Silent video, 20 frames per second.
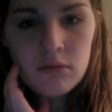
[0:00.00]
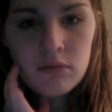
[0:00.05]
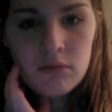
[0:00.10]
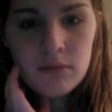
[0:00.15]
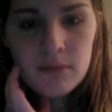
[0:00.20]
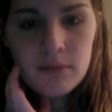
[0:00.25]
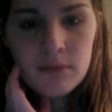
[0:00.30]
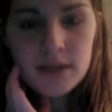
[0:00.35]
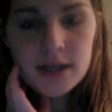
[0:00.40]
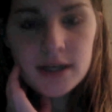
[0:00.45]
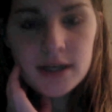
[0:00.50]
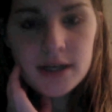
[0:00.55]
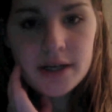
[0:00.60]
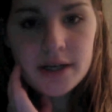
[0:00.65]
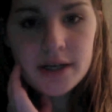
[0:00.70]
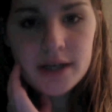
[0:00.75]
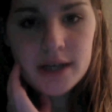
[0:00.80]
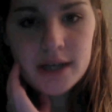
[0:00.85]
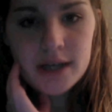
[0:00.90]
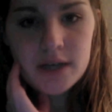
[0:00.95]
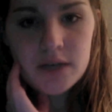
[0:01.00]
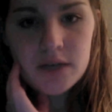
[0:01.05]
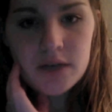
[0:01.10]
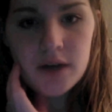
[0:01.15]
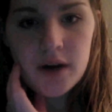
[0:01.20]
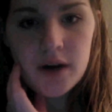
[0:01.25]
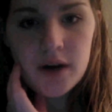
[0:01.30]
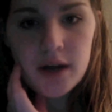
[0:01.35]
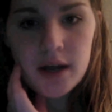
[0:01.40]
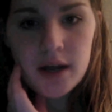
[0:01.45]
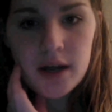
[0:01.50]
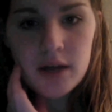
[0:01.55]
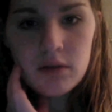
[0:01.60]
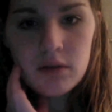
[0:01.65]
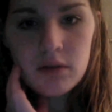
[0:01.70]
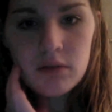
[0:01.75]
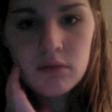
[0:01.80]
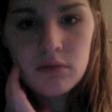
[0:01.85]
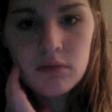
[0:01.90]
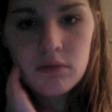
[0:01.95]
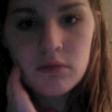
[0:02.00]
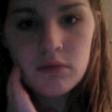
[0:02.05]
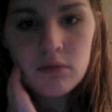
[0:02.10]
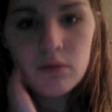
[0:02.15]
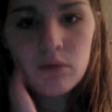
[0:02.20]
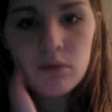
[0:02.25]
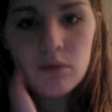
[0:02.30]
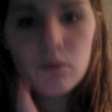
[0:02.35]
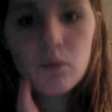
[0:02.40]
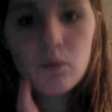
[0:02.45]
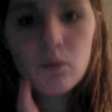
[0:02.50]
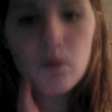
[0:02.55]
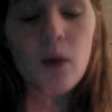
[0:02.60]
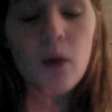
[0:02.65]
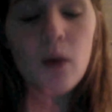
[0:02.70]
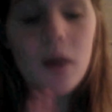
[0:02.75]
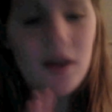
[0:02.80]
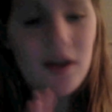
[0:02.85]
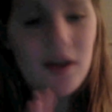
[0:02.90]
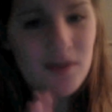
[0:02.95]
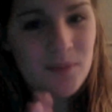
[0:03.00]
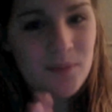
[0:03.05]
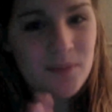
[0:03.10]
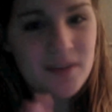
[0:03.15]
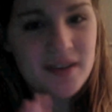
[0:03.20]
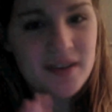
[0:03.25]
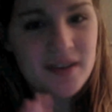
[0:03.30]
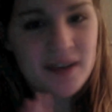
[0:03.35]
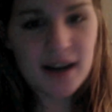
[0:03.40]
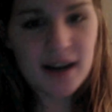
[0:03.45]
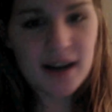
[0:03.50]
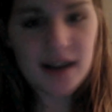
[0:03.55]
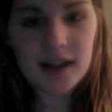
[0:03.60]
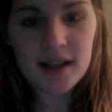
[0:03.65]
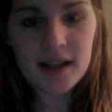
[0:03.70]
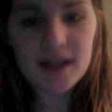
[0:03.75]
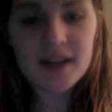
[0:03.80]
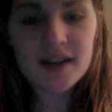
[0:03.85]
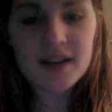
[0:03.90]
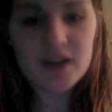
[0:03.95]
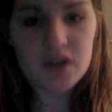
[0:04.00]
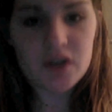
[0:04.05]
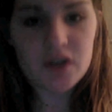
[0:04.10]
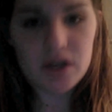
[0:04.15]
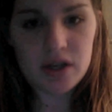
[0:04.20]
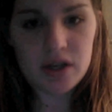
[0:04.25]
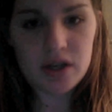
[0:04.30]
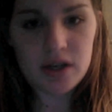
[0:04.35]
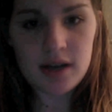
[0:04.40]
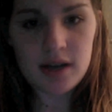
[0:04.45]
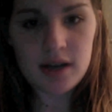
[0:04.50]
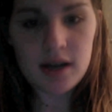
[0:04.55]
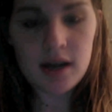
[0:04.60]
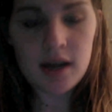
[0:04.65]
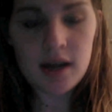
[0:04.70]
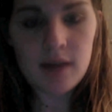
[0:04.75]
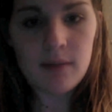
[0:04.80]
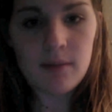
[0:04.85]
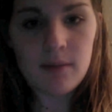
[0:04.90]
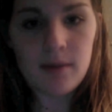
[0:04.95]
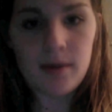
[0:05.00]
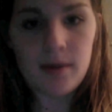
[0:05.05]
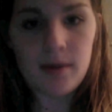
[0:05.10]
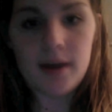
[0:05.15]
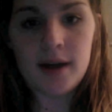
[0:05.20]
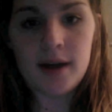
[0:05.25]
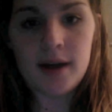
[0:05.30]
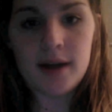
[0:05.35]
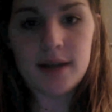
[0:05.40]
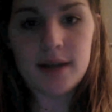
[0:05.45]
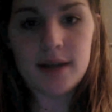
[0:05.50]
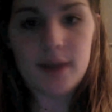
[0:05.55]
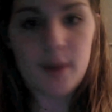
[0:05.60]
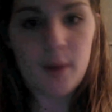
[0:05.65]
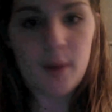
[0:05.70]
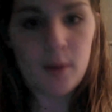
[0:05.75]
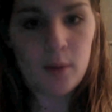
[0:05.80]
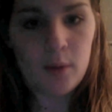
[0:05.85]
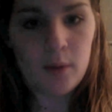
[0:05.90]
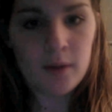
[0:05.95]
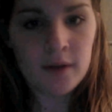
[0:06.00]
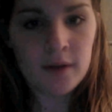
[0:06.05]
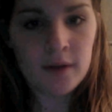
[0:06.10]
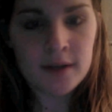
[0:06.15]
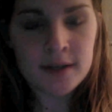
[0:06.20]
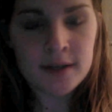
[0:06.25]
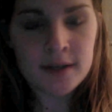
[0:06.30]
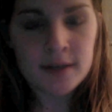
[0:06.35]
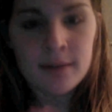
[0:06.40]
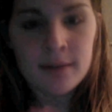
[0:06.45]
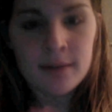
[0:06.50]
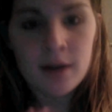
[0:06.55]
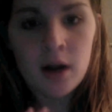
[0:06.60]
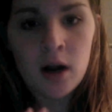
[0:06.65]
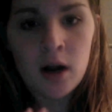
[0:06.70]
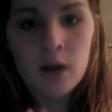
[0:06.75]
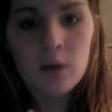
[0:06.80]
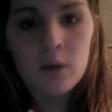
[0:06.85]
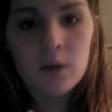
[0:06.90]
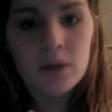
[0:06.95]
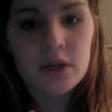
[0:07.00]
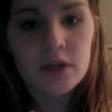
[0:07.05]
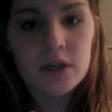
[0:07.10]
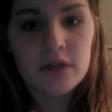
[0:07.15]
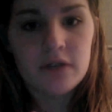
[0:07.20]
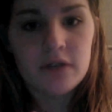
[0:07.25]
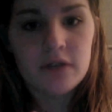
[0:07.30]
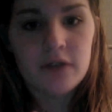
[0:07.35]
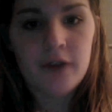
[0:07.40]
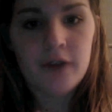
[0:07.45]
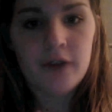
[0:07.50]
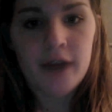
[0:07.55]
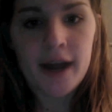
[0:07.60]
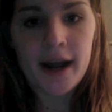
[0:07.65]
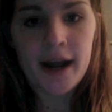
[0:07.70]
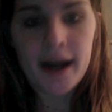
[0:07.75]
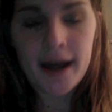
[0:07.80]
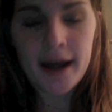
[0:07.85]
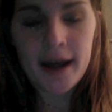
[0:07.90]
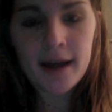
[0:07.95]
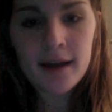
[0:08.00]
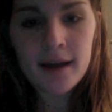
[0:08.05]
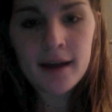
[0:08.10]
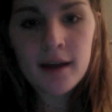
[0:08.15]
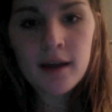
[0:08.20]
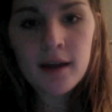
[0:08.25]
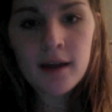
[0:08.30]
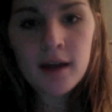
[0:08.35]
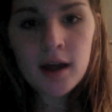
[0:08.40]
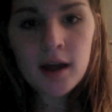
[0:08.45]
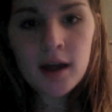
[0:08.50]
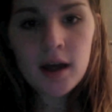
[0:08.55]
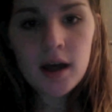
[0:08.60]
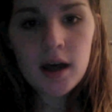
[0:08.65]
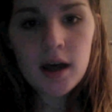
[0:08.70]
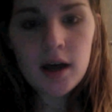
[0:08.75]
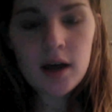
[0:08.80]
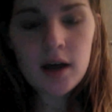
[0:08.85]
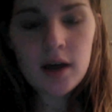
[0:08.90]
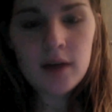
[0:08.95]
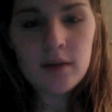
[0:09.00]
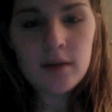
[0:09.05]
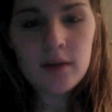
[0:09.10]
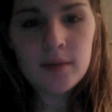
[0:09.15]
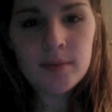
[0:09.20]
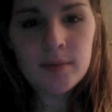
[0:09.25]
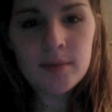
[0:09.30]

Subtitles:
But seriously, it's Friday. Well, technically it's Thursday, but I'm uploading this tomorrow, which is Friday. I